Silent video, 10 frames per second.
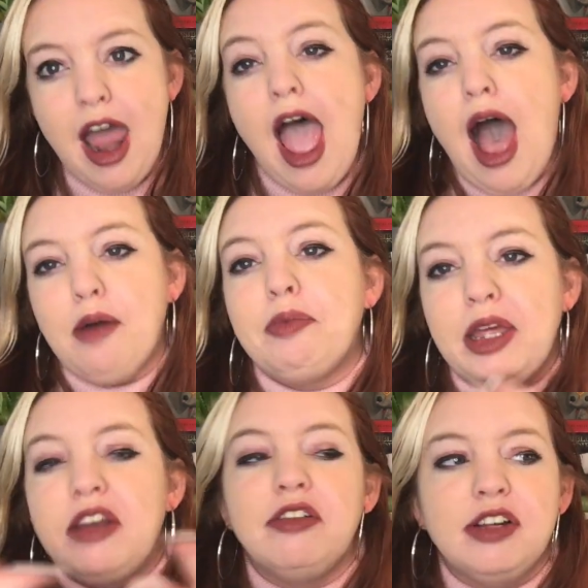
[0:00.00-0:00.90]

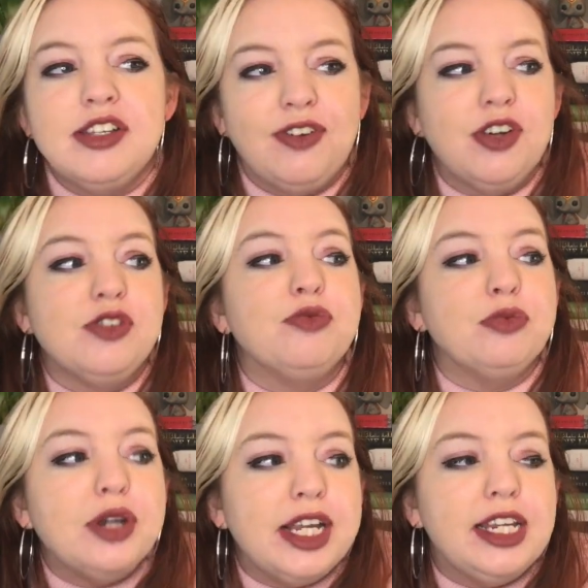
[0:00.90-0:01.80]
happen as far as
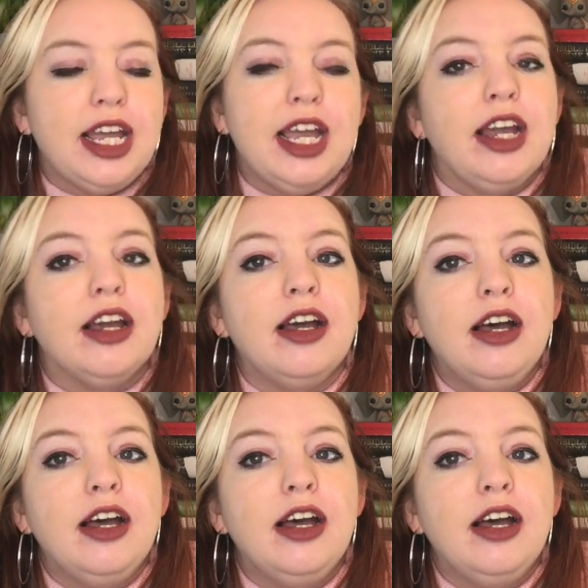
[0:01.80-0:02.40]
reading.